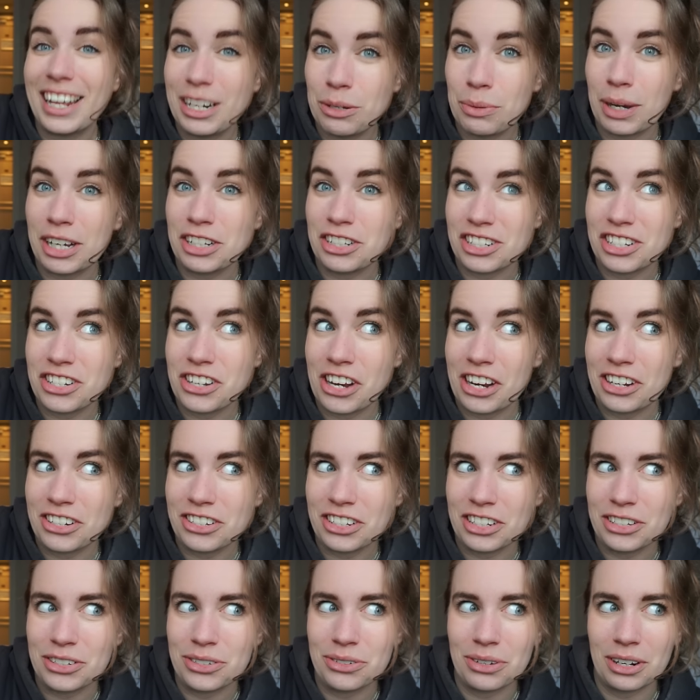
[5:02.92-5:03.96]
Anyway, I just
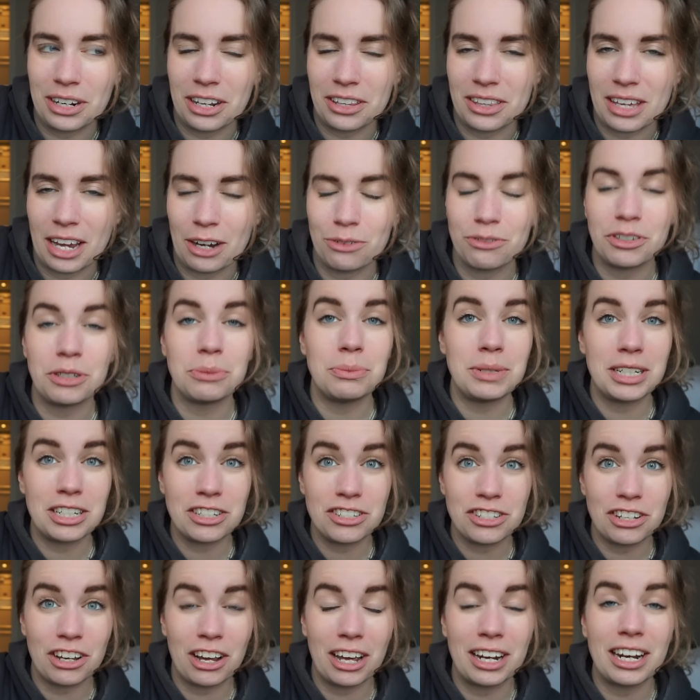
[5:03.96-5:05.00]
changed into another outfit. Me
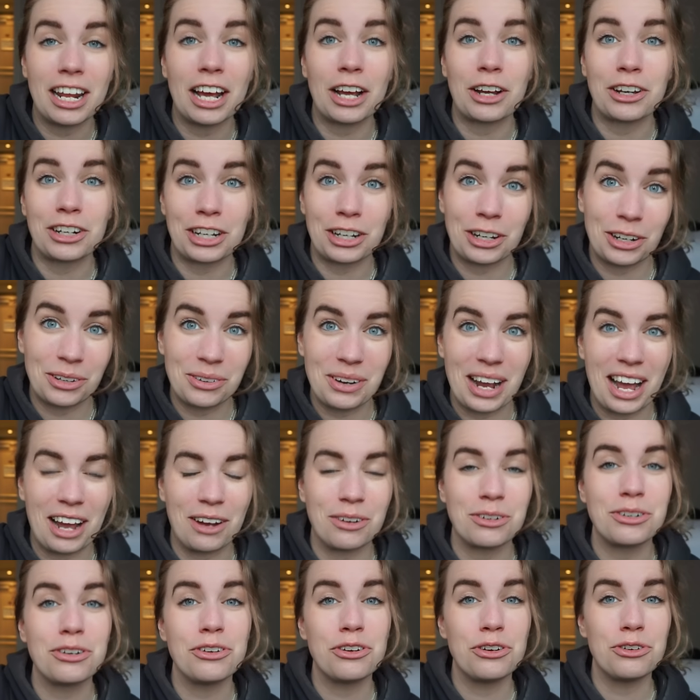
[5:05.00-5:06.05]
and Sean are gonna go
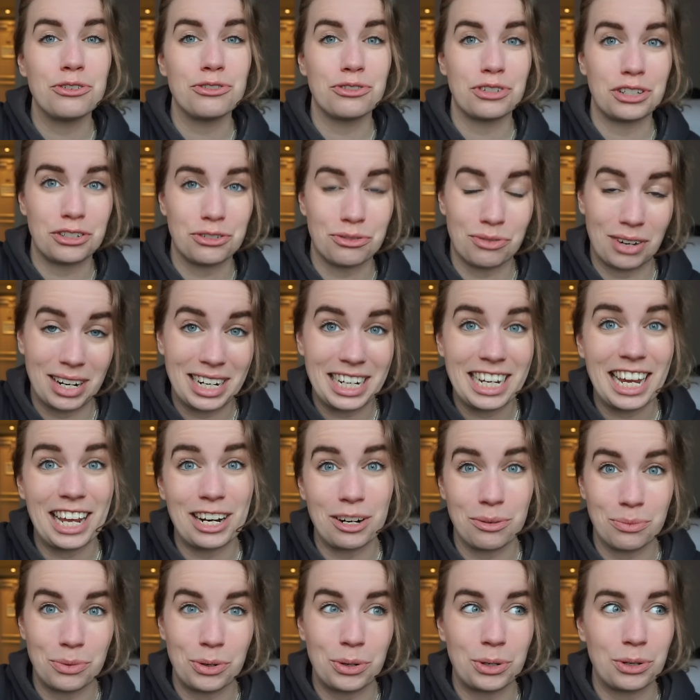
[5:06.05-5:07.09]
out for a drink
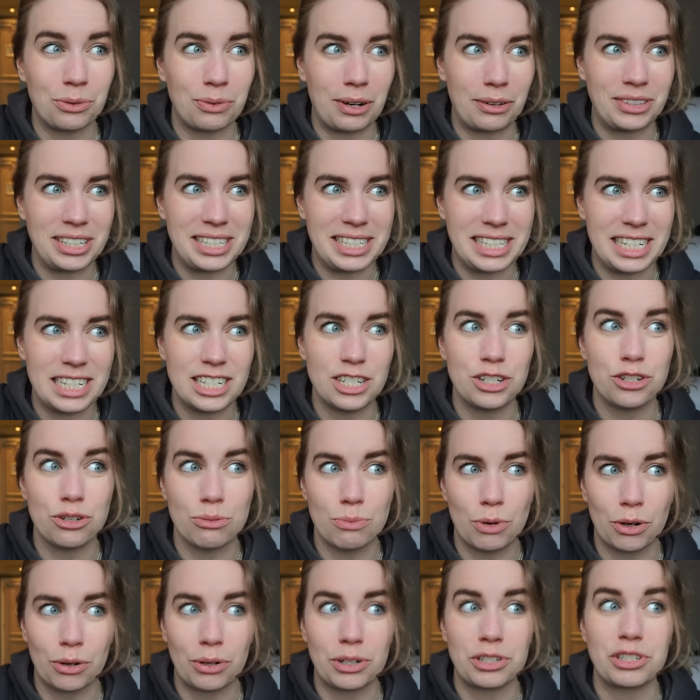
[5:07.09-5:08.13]
and a walk around the city.
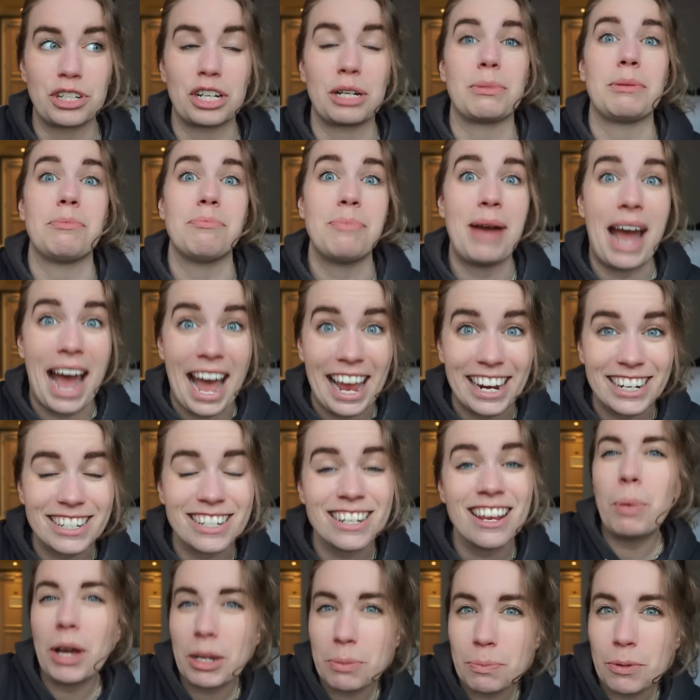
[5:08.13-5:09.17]
Tomorrow is going to be
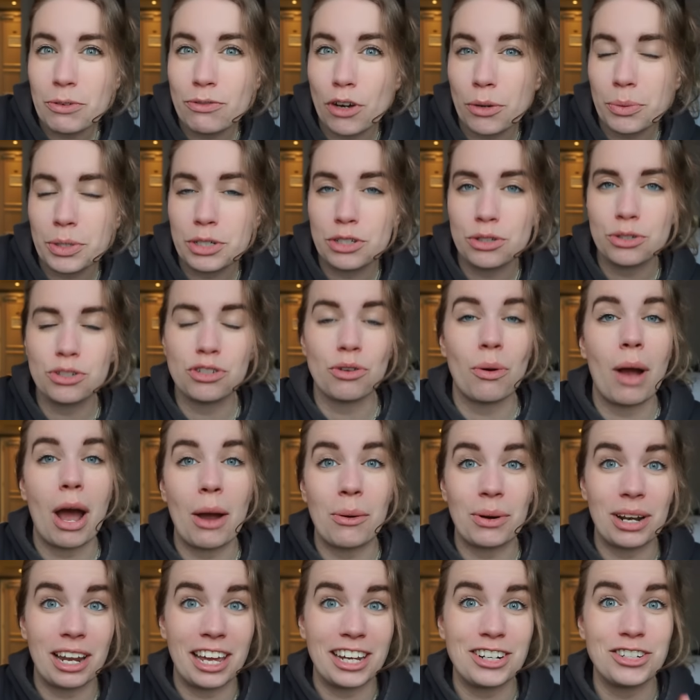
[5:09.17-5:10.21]
packed. But before we do so, I
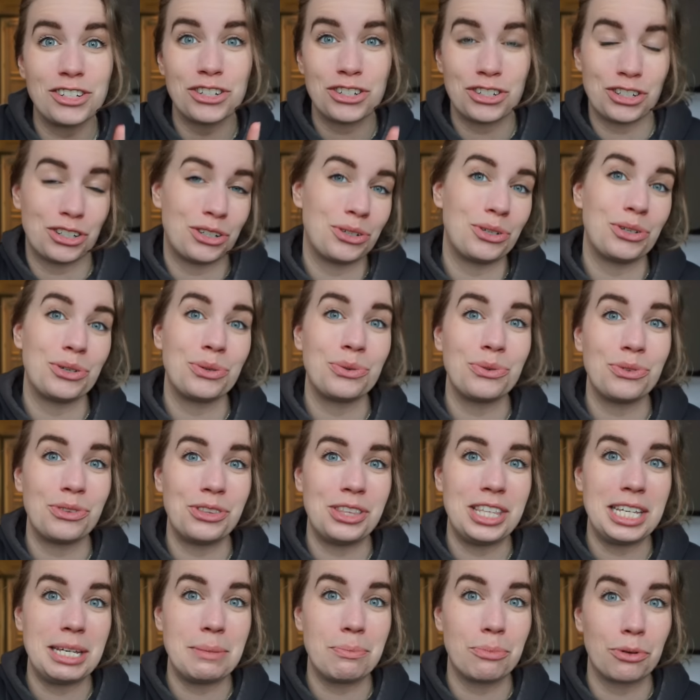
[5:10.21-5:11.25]
would like to show you
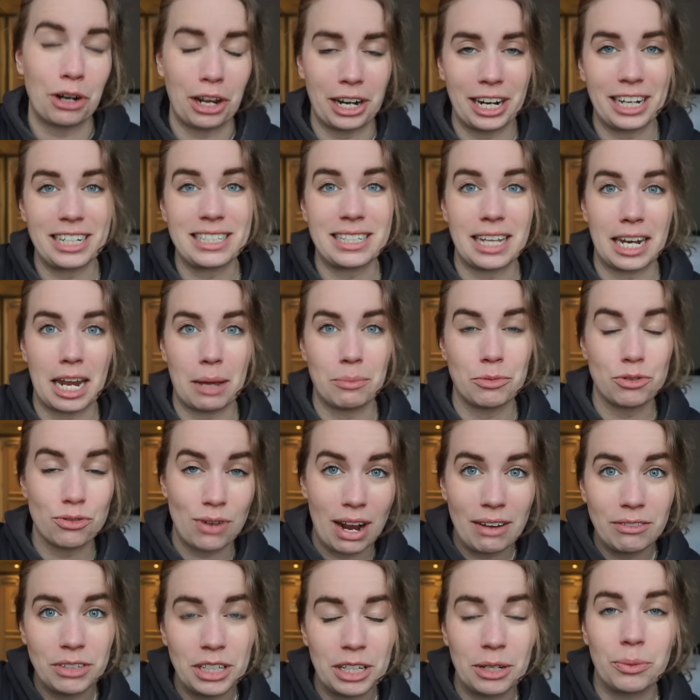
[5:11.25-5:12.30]
the products that I'm
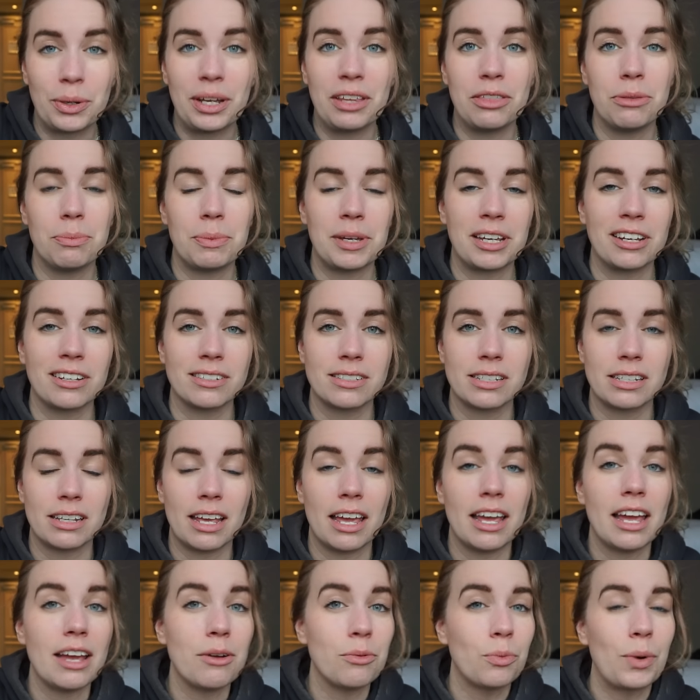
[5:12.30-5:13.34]
traveling with, because
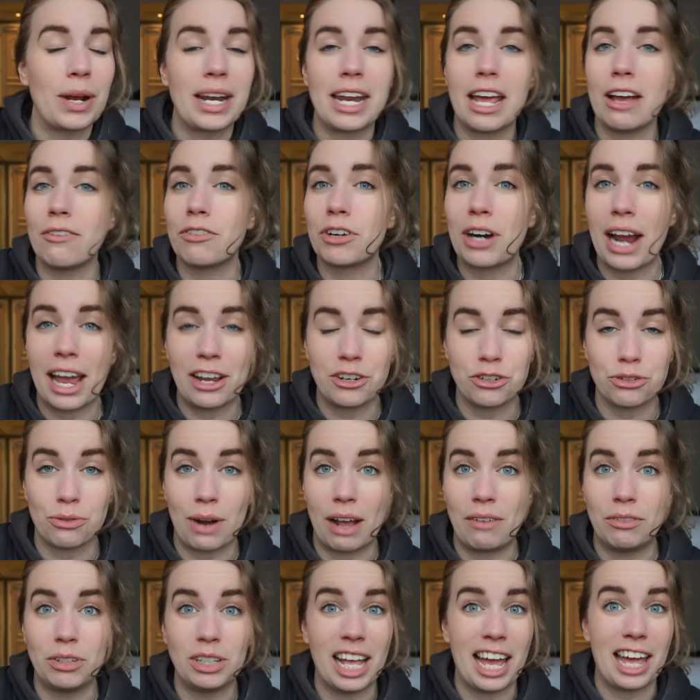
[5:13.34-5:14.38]
whenever I
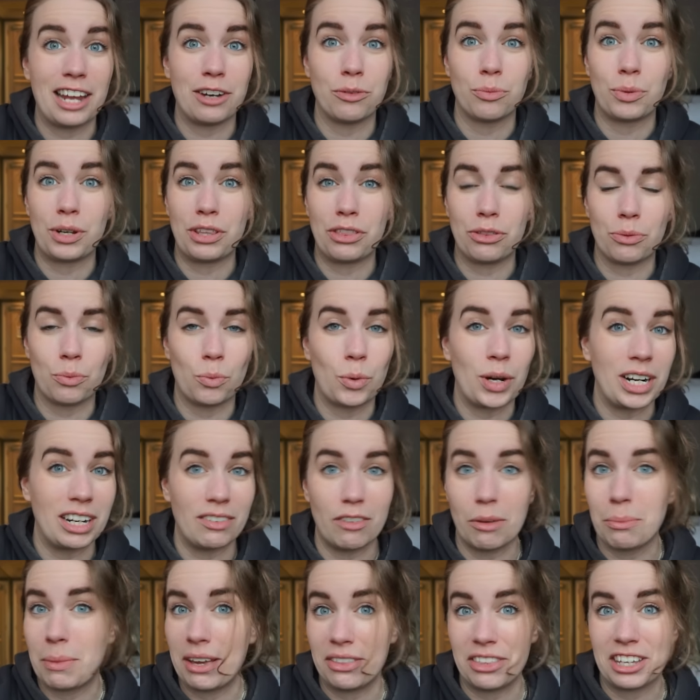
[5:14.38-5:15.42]
travel and with
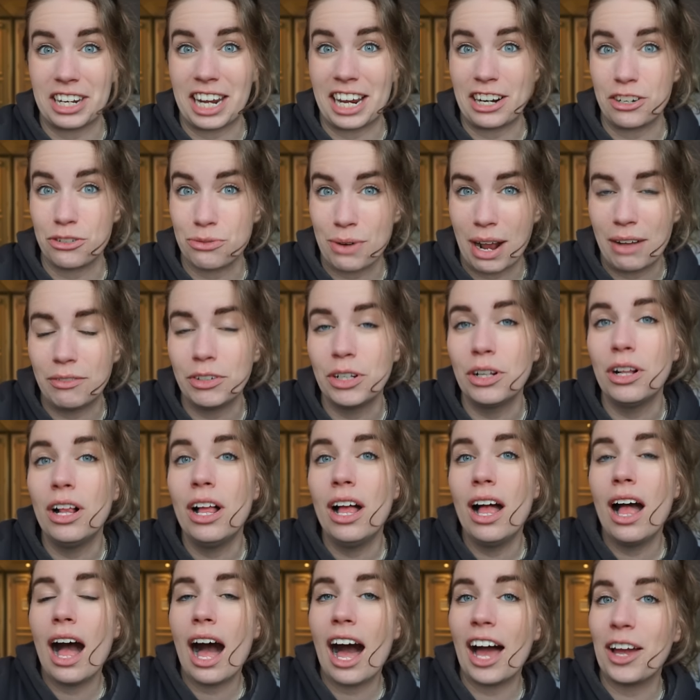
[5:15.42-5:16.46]
whatever method I travel,
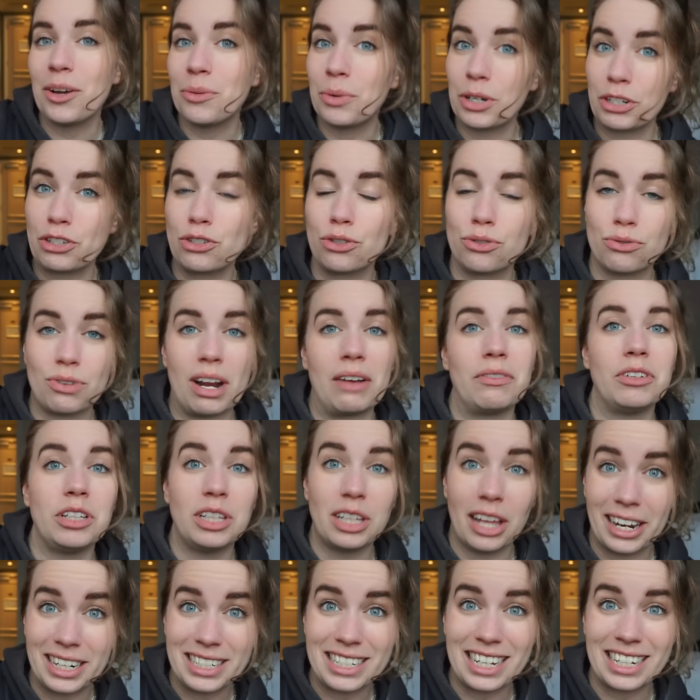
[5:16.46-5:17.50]
I want to travel
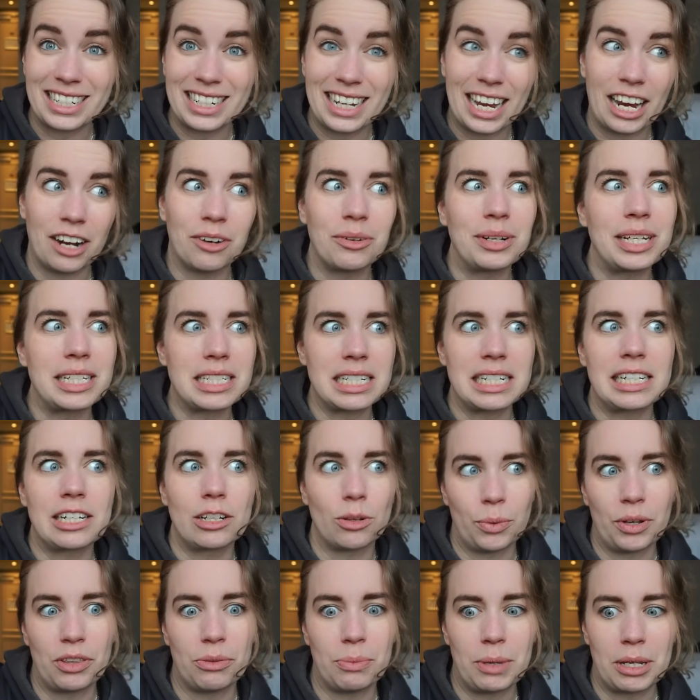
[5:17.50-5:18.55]
light and carry as
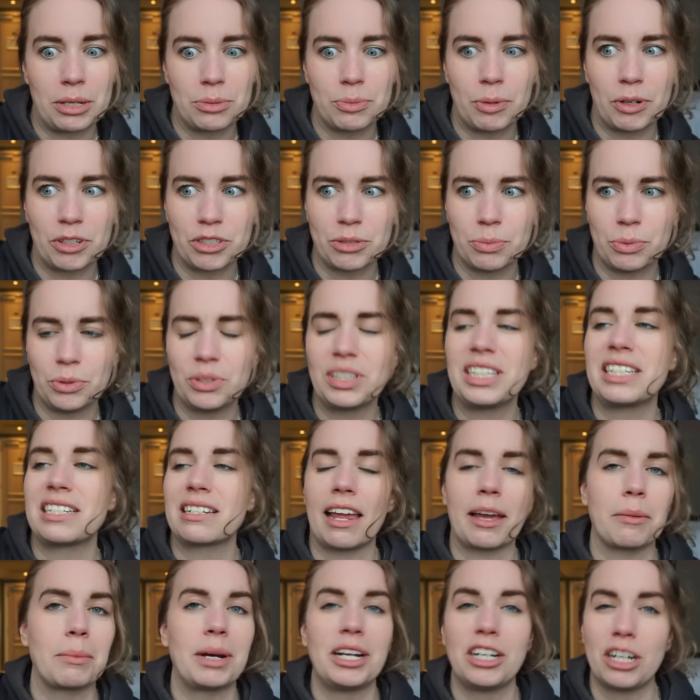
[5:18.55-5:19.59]
little with me as possible. It's
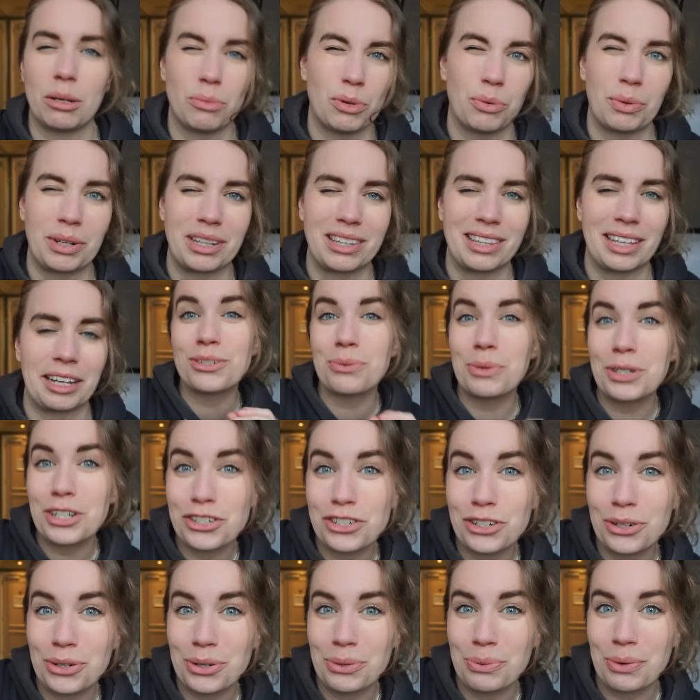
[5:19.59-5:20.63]
like my number one thing. So I want to
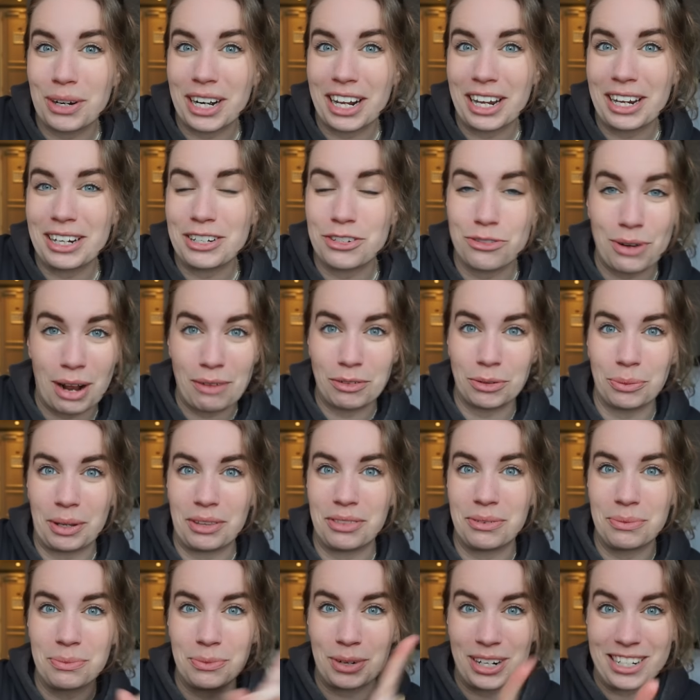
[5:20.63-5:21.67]
show you what I travel
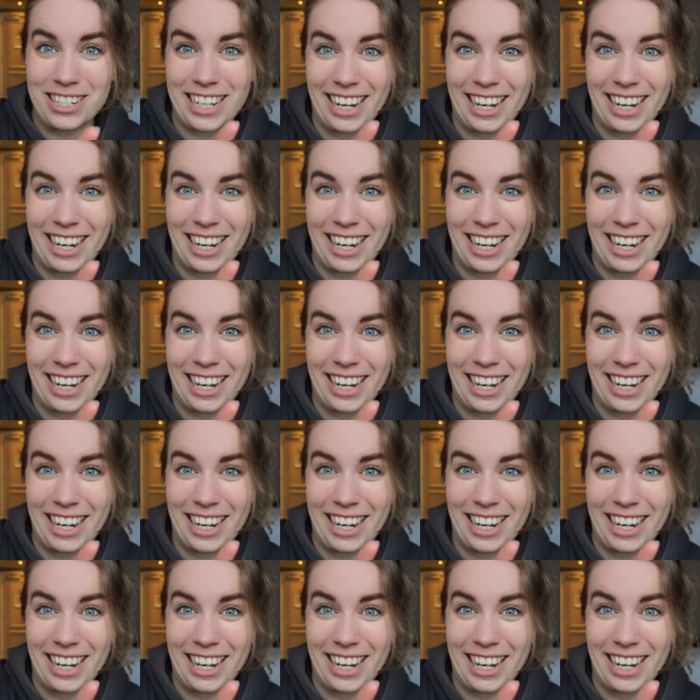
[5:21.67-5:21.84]
with. One